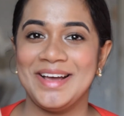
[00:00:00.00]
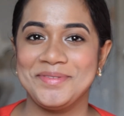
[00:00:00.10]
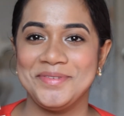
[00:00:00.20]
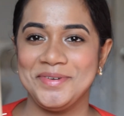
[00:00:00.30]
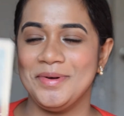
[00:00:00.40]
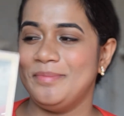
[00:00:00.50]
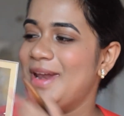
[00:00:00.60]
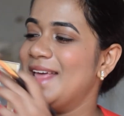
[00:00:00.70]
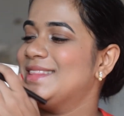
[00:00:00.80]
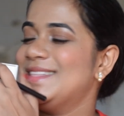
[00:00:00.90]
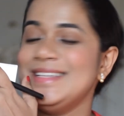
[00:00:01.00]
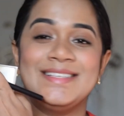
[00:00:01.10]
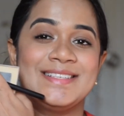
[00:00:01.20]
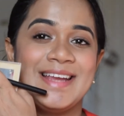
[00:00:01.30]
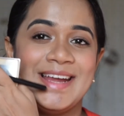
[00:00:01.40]
I'm going to apply
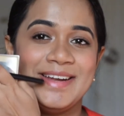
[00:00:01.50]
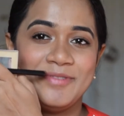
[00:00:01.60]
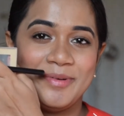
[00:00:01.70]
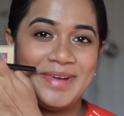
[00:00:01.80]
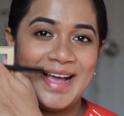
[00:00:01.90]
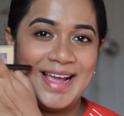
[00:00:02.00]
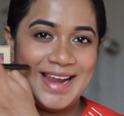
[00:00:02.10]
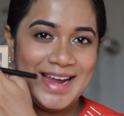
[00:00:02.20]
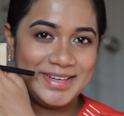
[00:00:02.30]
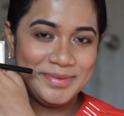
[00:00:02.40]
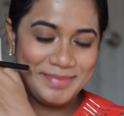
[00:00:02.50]
this shade from my highlighter